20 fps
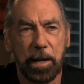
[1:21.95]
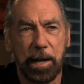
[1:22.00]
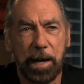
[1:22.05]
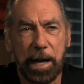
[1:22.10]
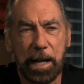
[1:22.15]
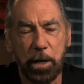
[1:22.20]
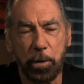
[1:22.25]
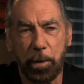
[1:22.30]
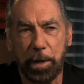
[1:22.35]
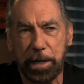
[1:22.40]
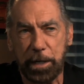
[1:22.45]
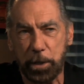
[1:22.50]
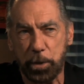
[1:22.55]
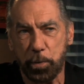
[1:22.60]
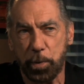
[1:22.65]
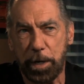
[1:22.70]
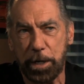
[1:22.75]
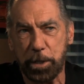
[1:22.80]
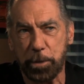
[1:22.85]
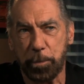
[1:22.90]
How do I
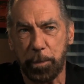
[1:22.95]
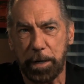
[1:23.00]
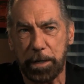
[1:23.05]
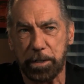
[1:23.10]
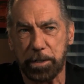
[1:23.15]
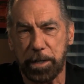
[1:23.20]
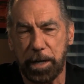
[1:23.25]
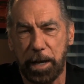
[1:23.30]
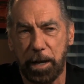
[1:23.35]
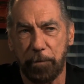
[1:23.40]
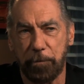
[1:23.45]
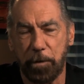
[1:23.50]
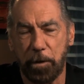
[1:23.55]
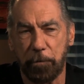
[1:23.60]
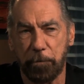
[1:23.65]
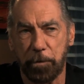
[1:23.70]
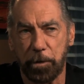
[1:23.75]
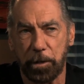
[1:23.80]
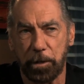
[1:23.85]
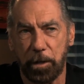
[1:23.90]
entrench myself
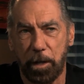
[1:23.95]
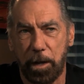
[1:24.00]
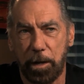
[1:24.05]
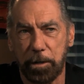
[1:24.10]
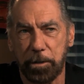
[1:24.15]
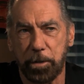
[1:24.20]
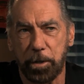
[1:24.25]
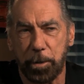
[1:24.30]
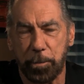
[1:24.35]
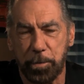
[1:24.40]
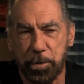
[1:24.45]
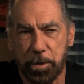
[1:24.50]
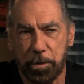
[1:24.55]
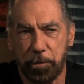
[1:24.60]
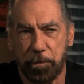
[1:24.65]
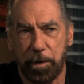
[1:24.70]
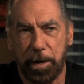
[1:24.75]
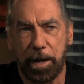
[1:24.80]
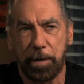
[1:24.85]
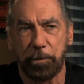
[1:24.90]
for long-term
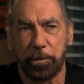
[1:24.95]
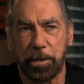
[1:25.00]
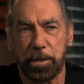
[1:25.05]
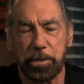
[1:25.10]
survival?